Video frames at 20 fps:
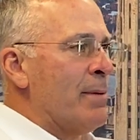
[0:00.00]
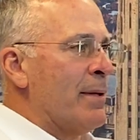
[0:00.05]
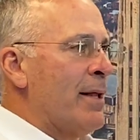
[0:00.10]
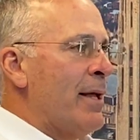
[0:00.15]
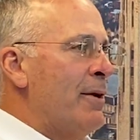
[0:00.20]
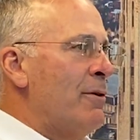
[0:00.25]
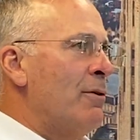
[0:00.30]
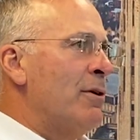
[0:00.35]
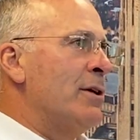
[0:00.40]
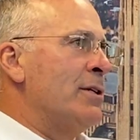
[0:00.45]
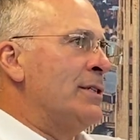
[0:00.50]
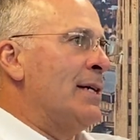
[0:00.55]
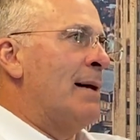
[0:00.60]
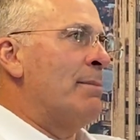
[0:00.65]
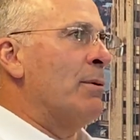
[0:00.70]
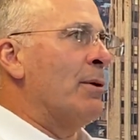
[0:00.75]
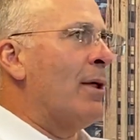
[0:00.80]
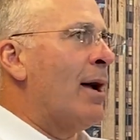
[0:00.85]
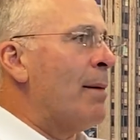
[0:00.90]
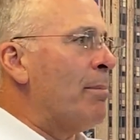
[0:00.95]
But they do a good
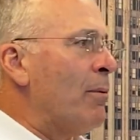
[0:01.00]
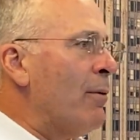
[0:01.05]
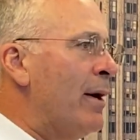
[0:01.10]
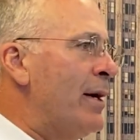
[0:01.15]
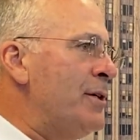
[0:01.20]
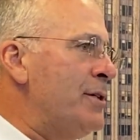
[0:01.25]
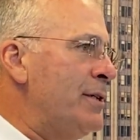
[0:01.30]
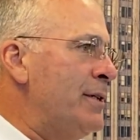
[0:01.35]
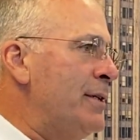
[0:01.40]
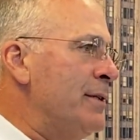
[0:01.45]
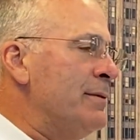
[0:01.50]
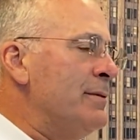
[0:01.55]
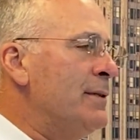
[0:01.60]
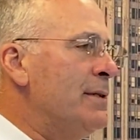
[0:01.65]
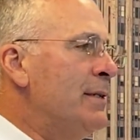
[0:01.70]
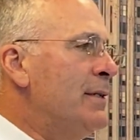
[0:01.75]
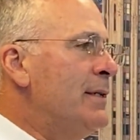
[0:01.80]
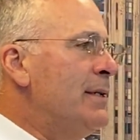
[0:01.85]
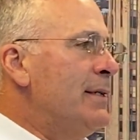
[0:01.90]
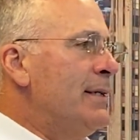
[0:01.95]
job with operation, and
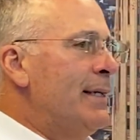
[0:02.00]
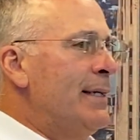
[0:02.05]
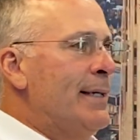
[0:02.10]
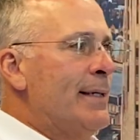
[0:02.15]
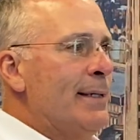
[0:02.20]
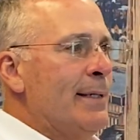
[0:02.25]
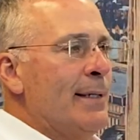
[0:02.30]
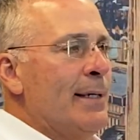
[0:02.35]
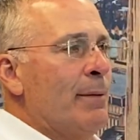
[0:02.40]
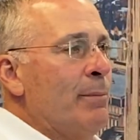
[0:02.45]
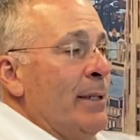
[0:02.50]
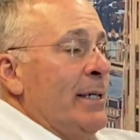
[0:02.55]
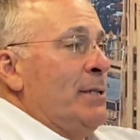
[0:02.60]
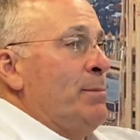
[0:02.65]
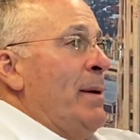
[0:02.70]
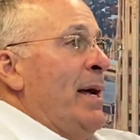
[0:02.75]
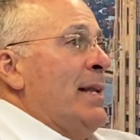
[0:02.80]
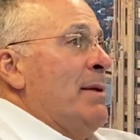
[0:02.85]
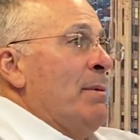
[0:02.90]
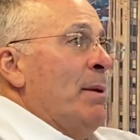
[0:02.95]
and uh, we
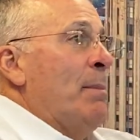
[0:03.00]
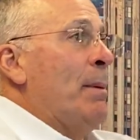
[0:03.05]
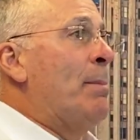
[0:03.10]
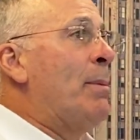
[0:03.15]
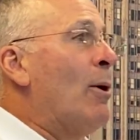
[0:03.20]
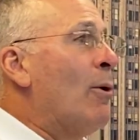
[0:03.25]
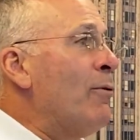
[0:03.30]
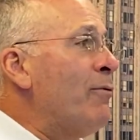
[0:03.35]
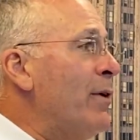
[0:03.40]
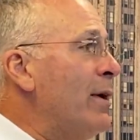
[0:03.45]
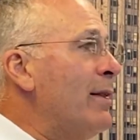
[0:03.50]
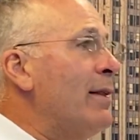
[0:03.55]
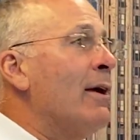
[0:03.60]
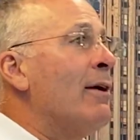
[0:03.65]
expect them to be perfect.